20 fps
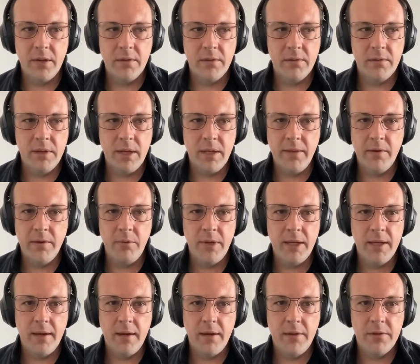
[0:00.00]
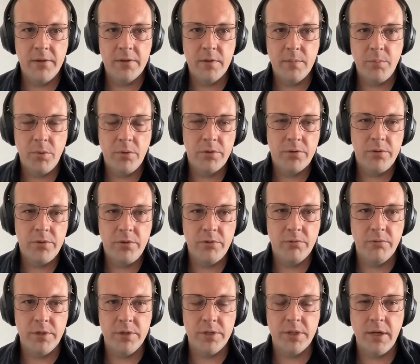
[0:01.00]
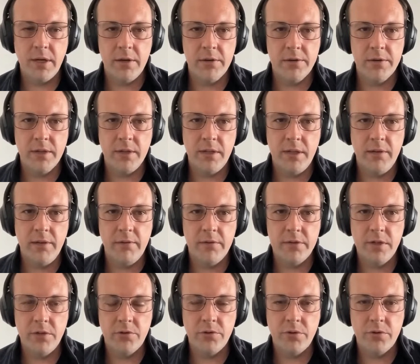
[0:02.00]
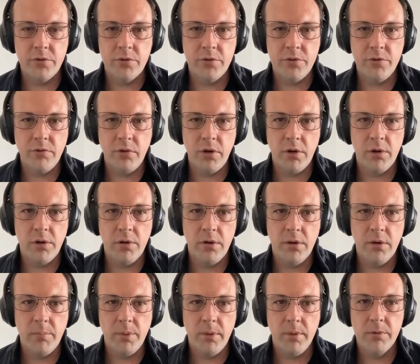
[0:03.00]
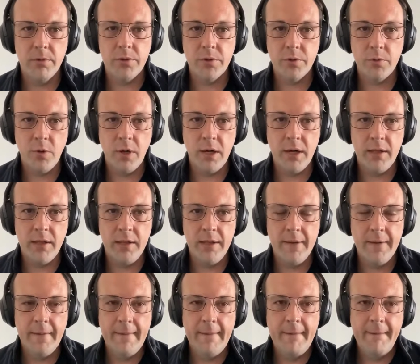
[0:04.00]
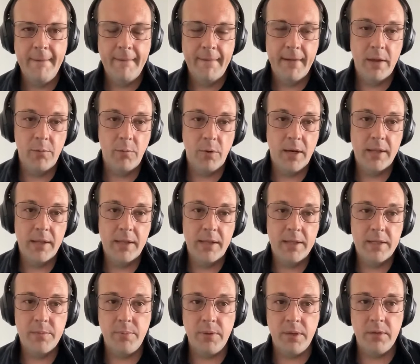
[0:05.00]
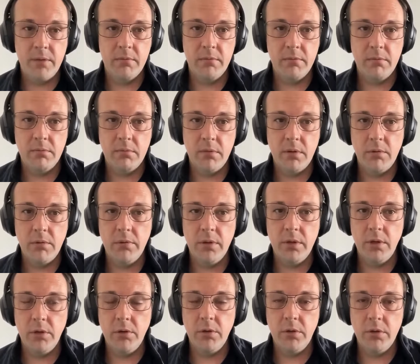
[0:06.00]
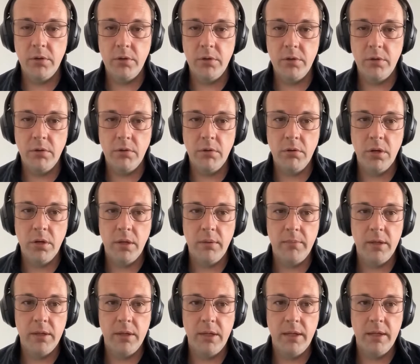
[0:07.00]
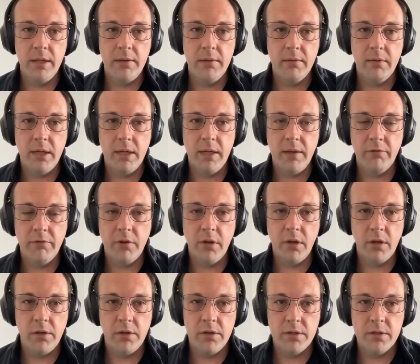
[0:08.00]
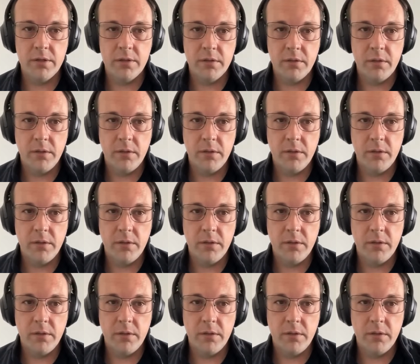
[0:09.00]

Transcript: then we had other support too. Rich Sierson gave us intros to our publisher Wiley, and Wiley has been really good. I mean, they have gotten us